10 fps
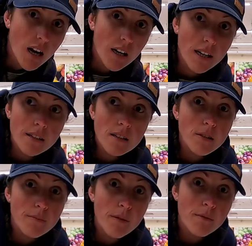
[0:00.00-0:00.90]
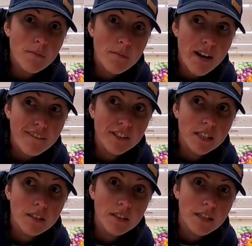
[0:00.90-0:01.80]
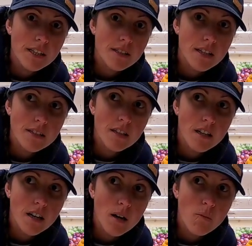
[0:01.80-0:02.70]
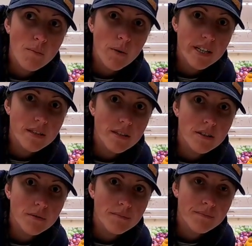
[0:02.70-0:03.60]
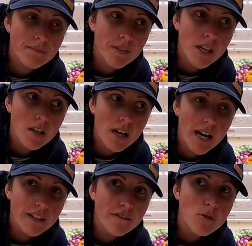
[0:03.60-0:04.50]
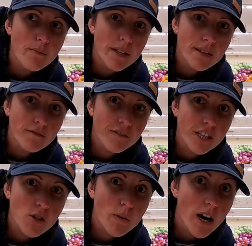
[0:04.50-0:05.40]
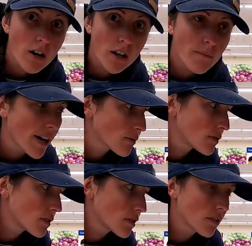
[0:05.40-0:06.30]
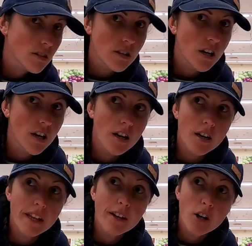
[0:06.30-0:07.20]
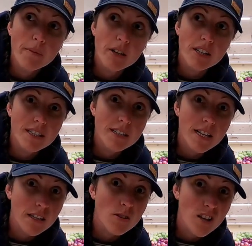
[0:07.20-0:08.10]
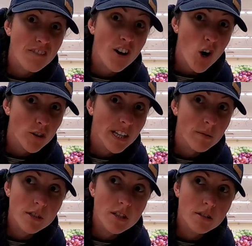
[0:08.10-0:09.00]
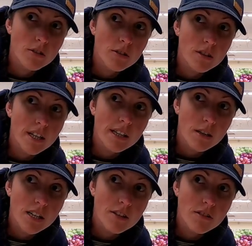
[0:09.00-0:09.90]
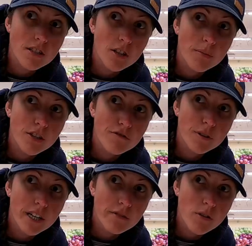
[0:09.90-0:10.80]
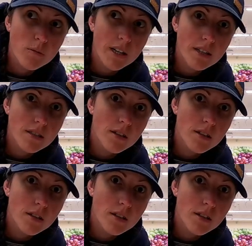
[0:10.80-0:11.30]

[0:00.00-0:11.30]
Okay, so the problem I'm having is there's a, a one-way system, and if you miss something, you can't go backwards. Uh, and I've got to be honest, the Tesco staff are on it, which is good. They are literally stopping you from going the wrong way.